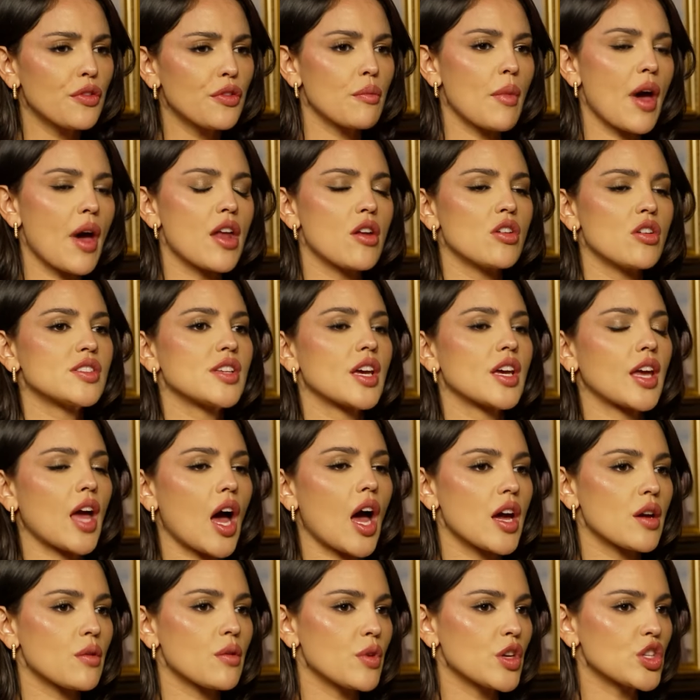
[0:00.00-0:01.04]
of the matter is that
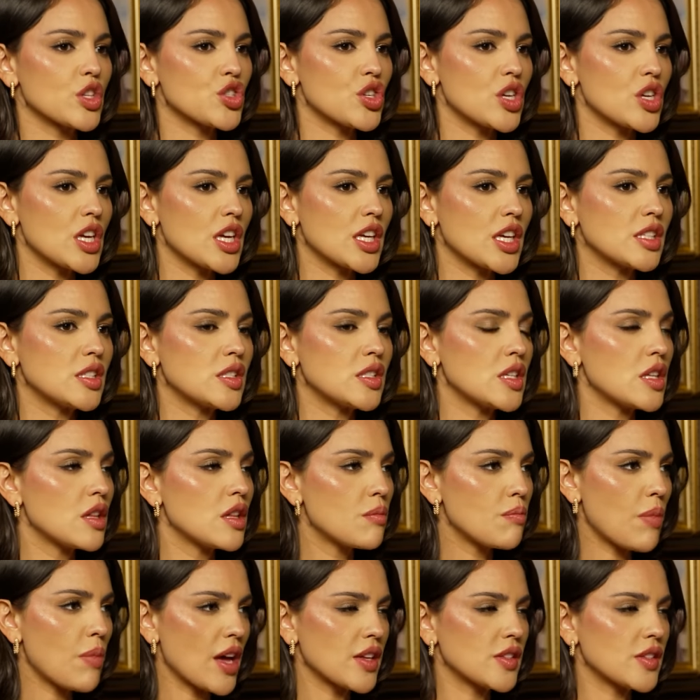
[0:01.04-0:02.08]
Guy Ritchie can see the
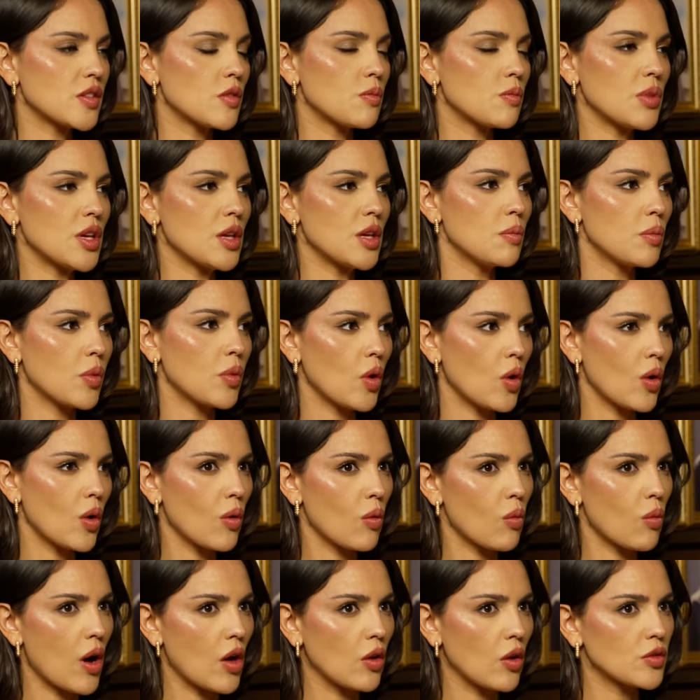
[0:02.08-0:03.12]
best of people
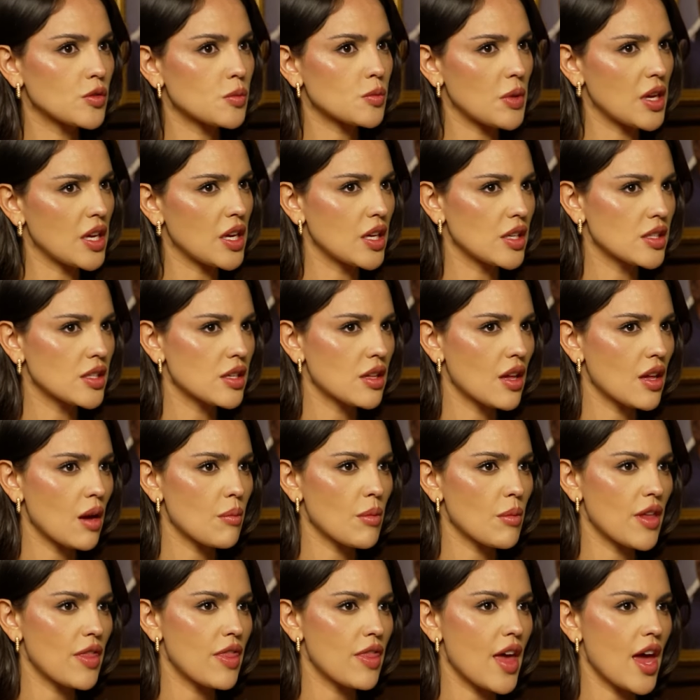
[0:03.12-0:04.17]
while speaking to
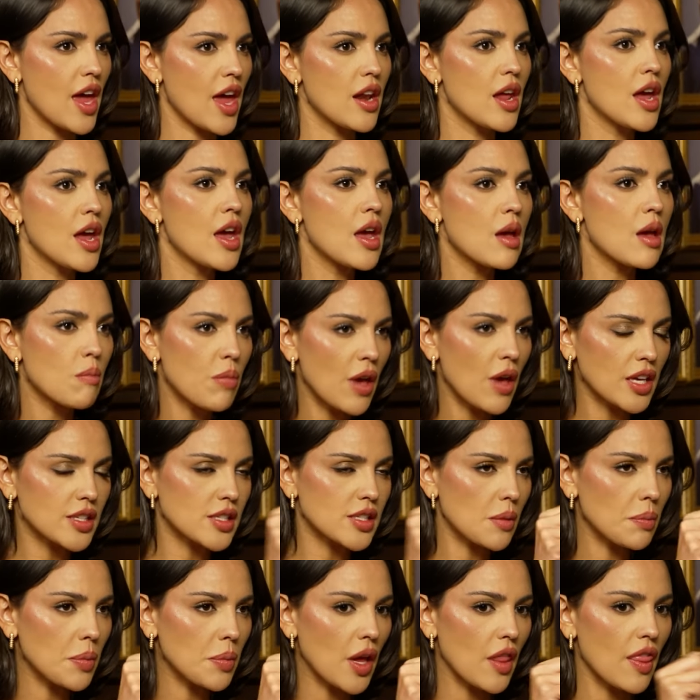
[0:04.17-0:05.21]
them, and then picks
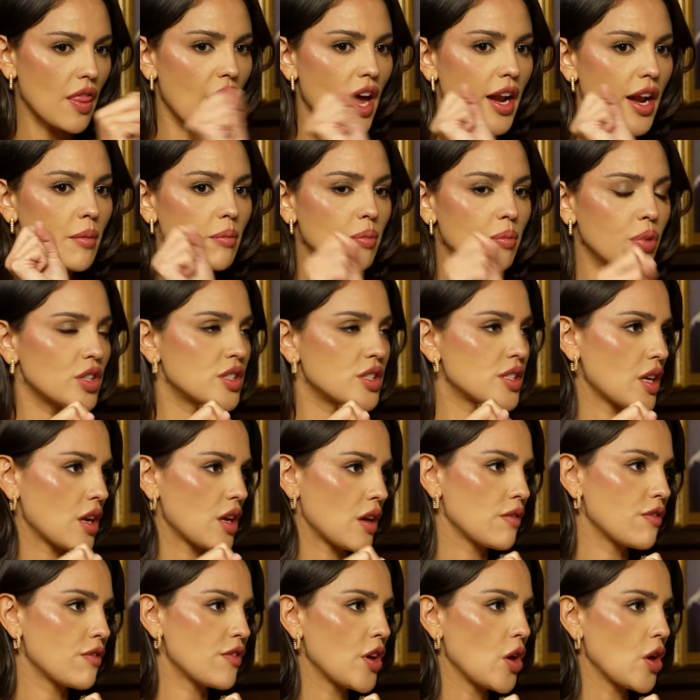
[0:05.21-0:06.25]
up on that and puts it
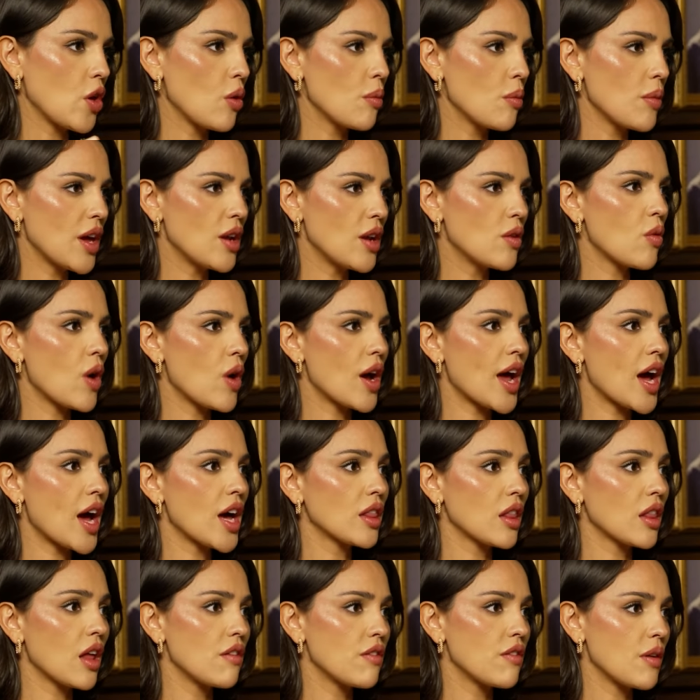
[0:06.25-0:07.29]
on film. Yeah. And what I
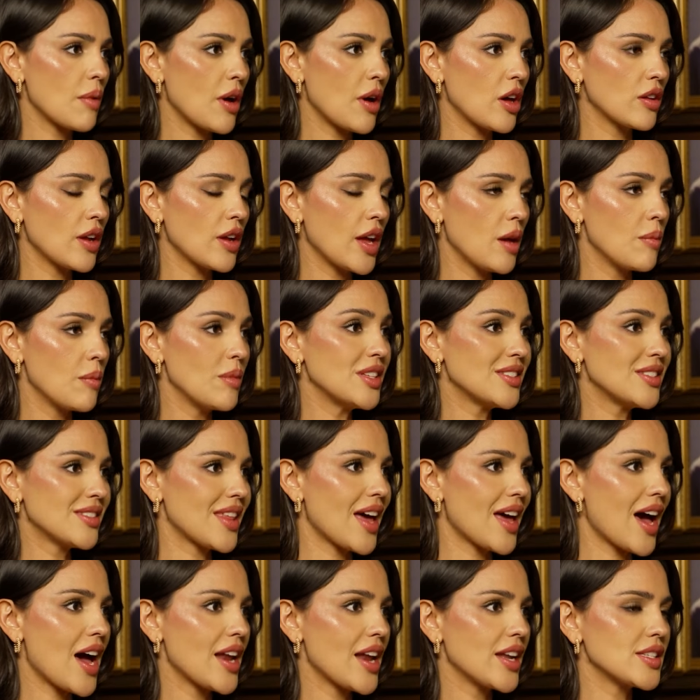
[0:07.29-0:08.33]
love about him is
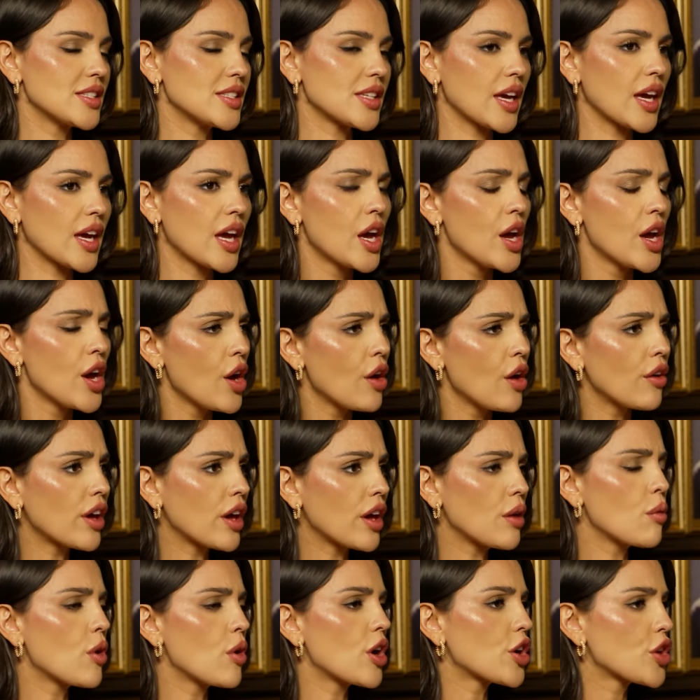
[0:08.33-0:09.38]
that is like,
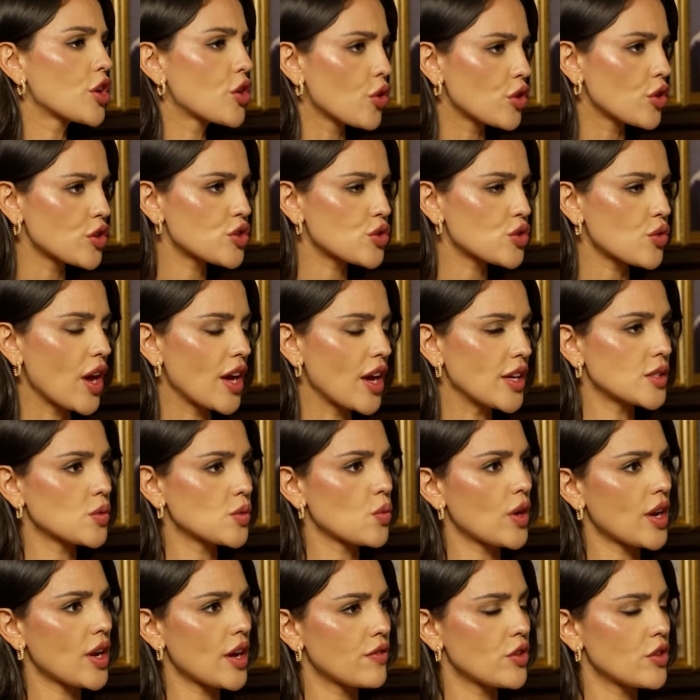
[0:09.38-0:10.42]
okay, what are your strengths?
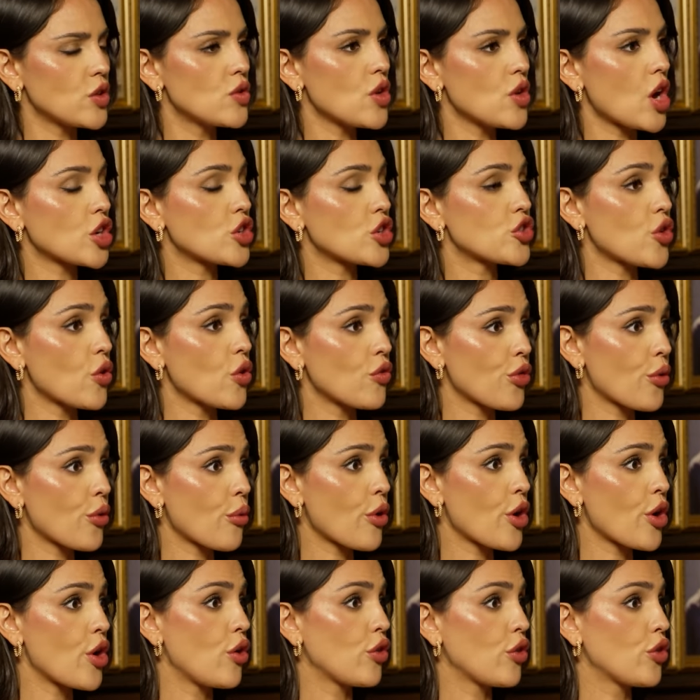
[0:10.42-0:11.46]
What have you not shown the
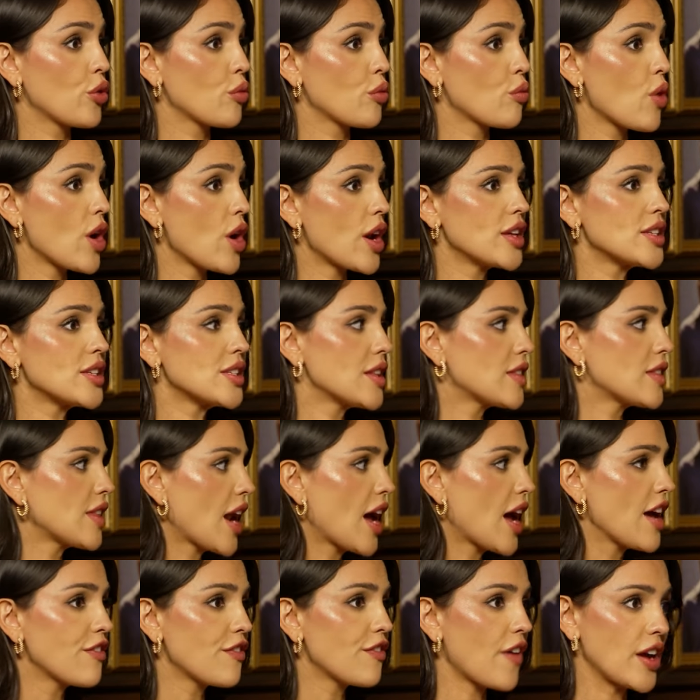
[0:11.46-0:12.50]
world? Or what is it that
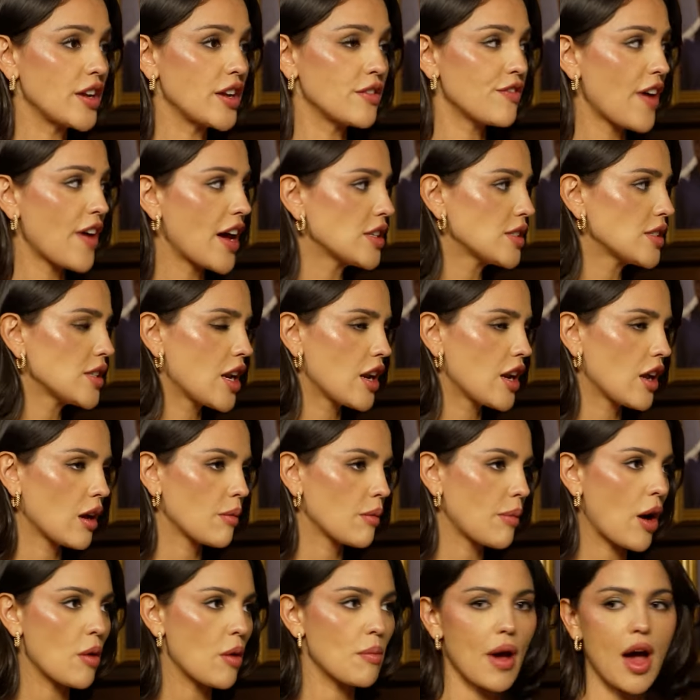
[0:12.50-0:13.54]
I find fascinating
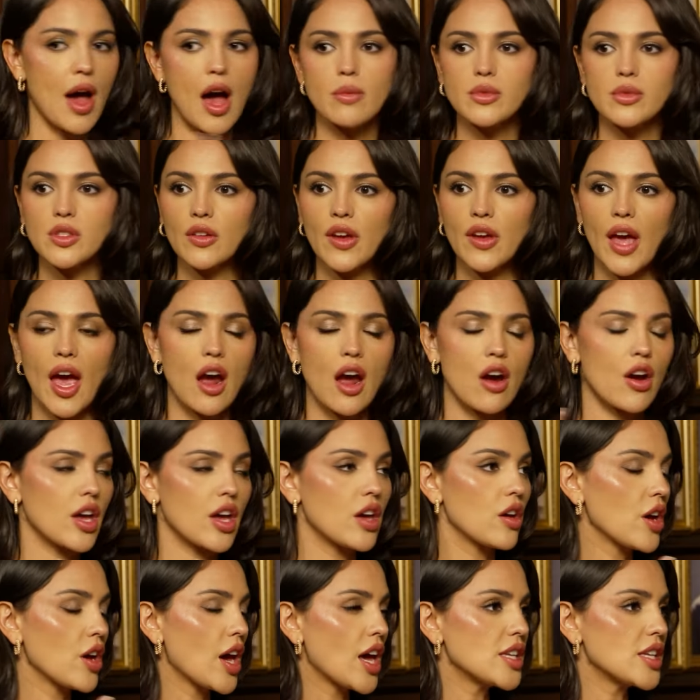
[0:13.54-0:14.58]
about Babs or
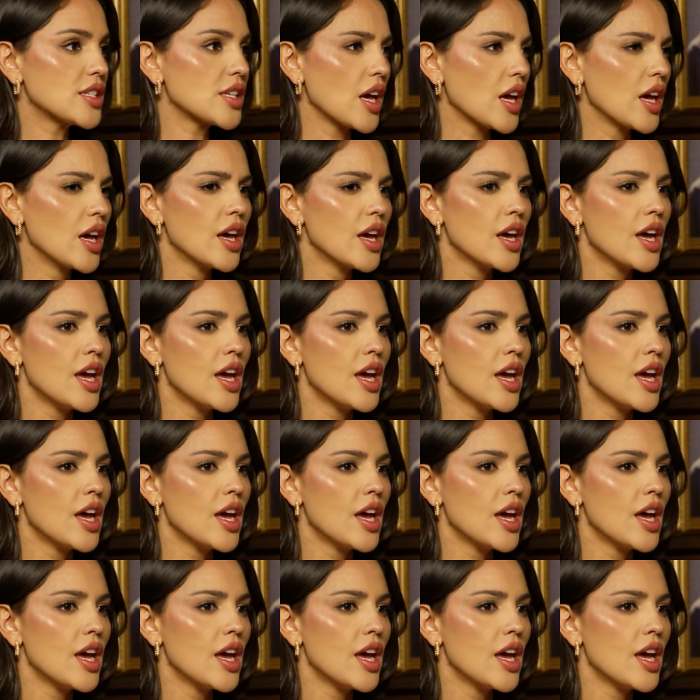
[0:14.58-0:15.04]
Cary or Eiza?